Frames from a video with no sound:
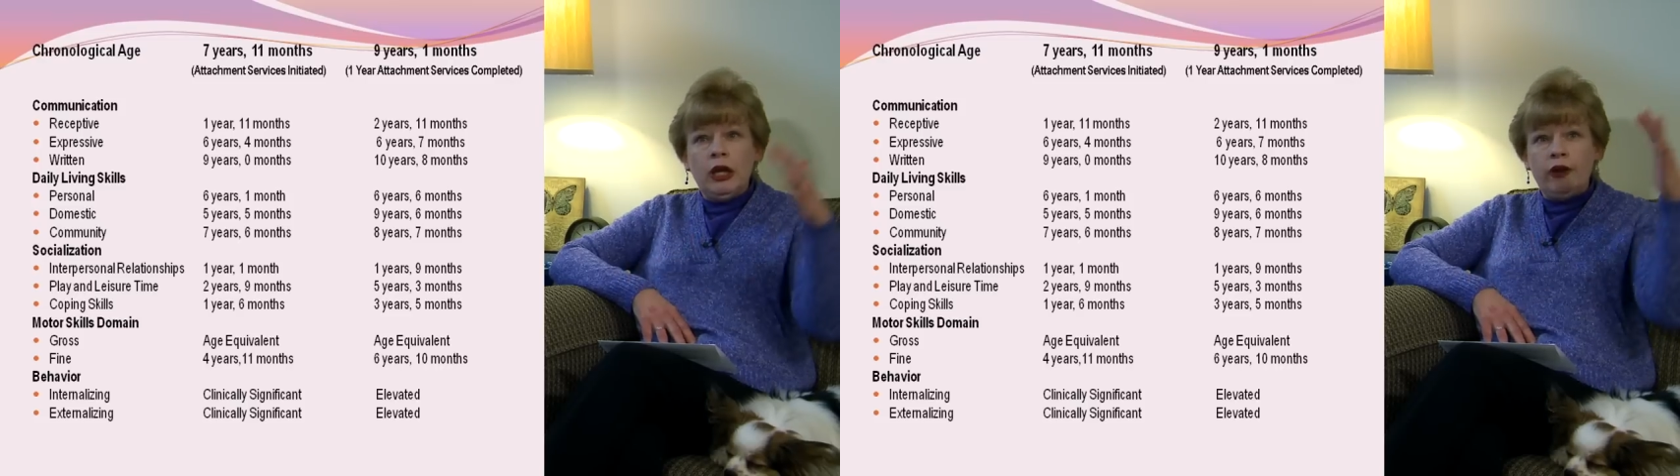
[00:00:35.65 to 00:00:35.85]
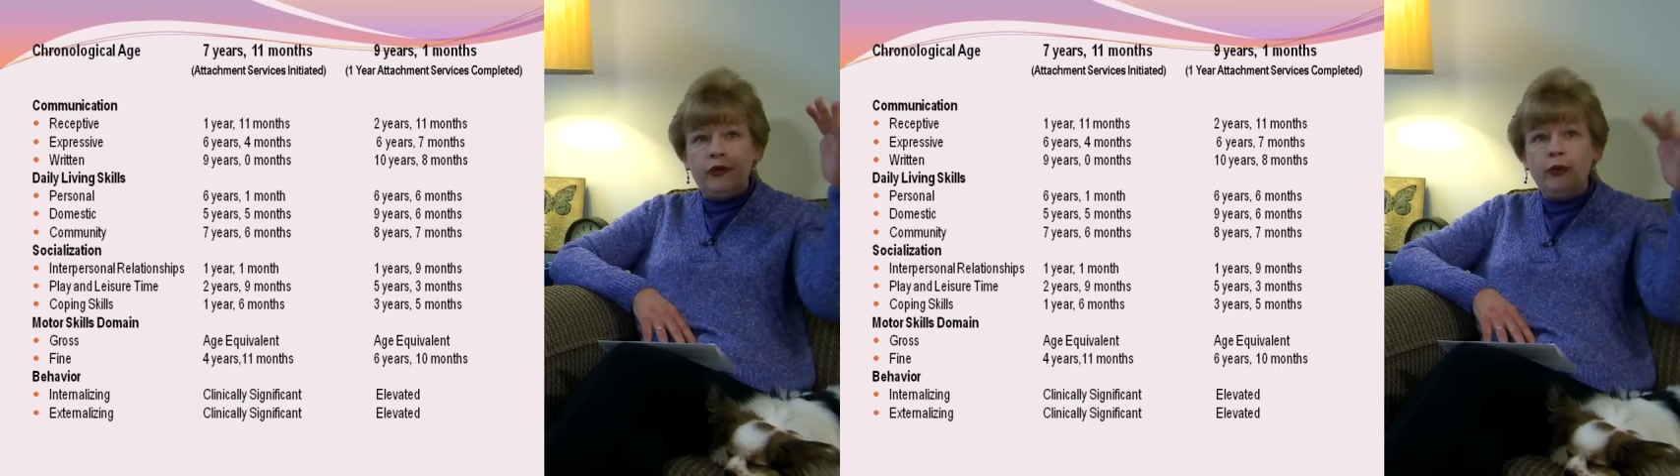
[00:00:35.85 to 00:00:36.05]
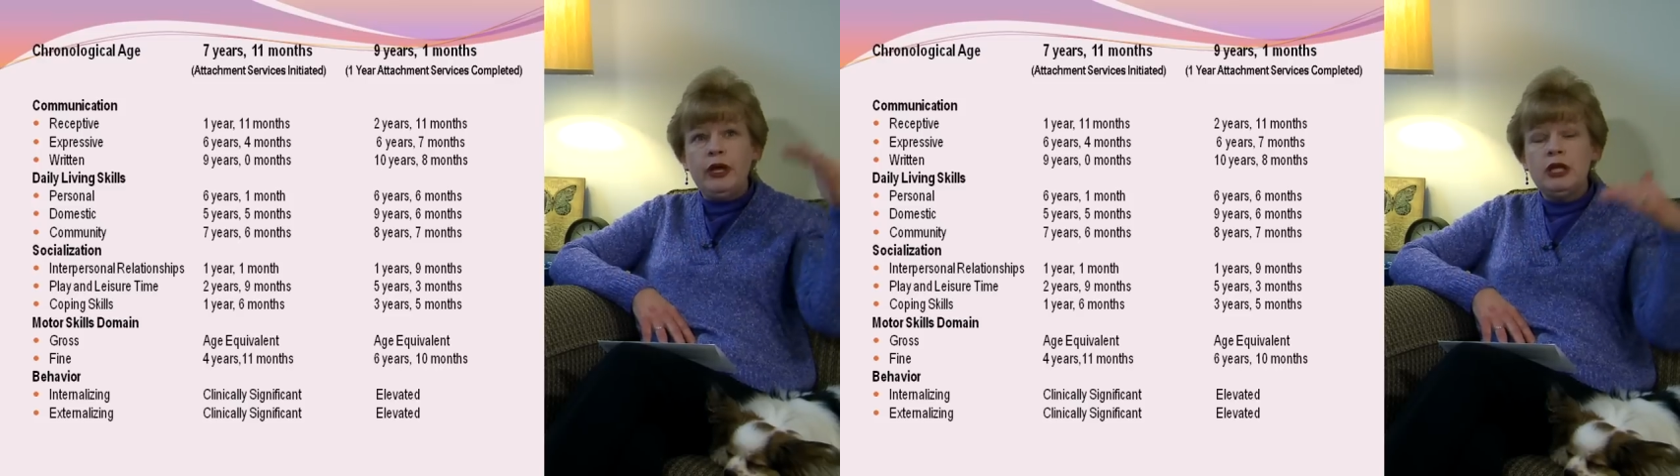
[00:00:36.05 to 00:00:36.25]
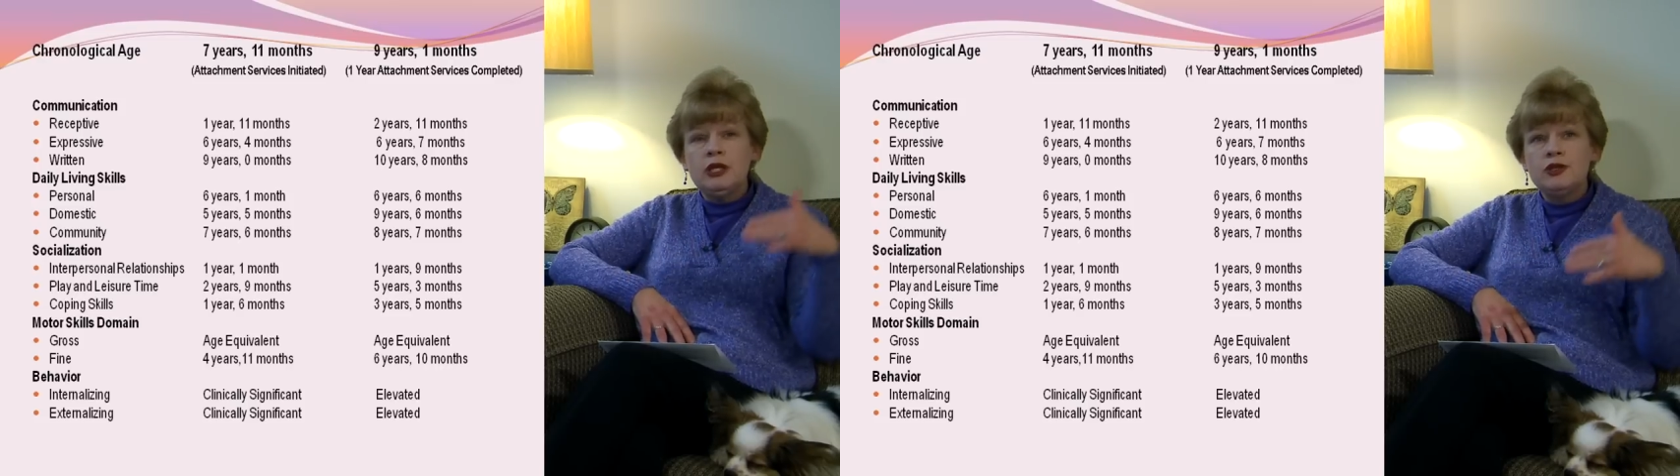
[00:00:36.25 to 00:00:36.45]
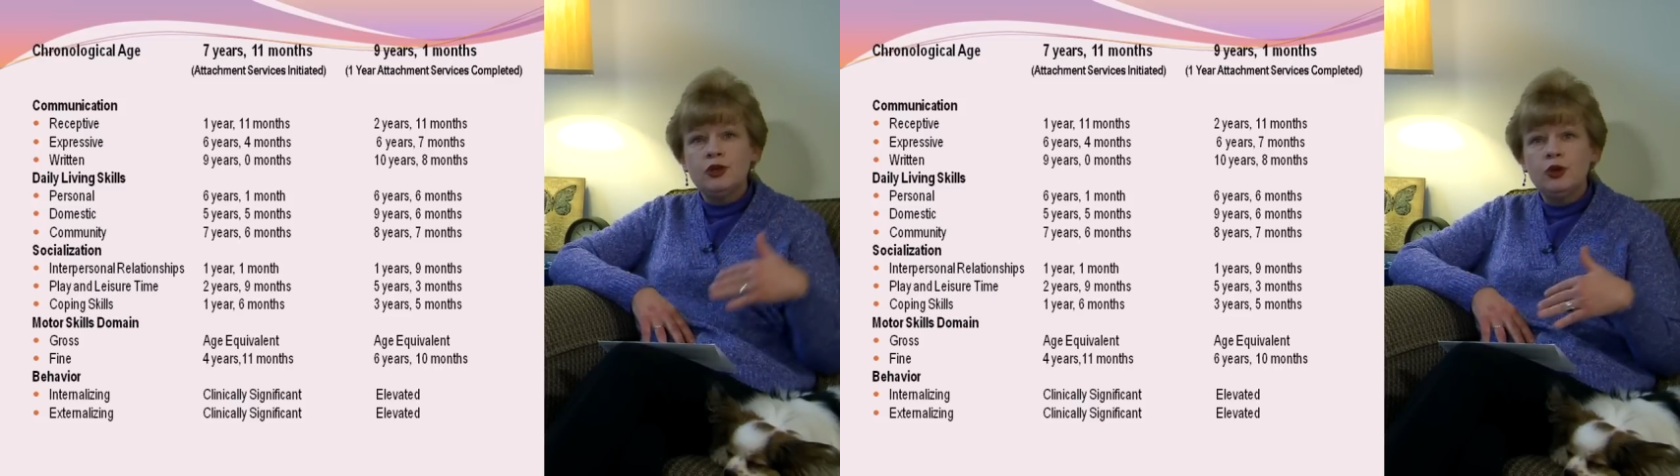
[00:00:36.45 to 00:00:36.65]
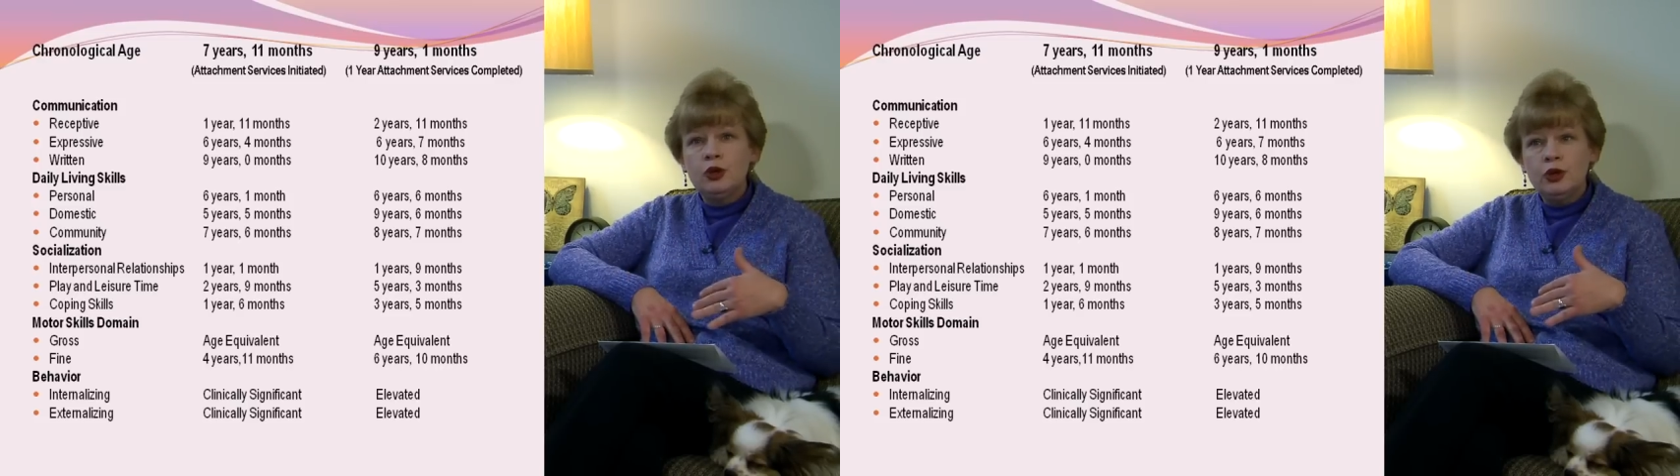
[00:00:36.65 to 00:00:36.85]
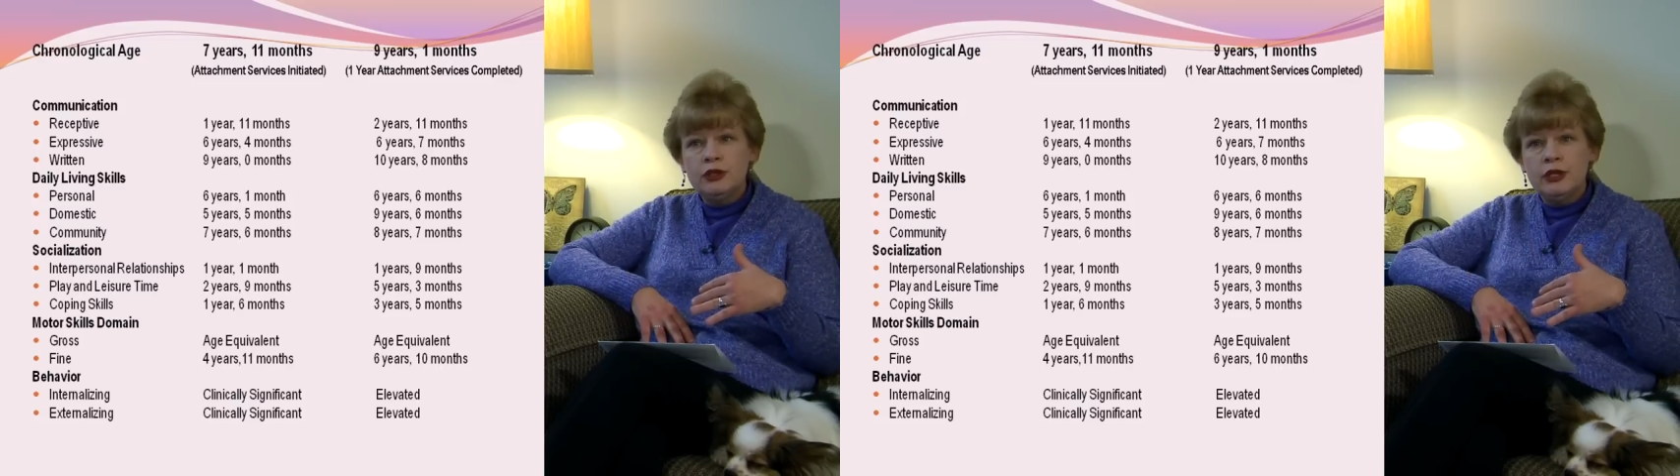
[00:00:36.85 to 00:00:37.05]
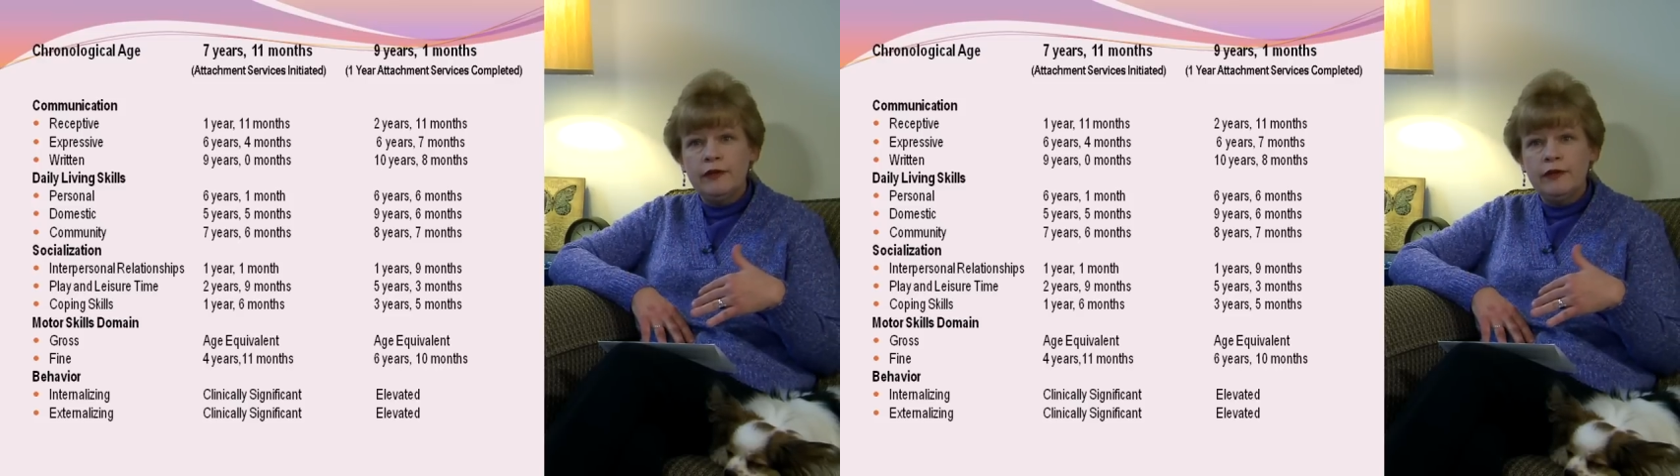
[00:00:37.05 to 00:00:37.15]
And if you begin to look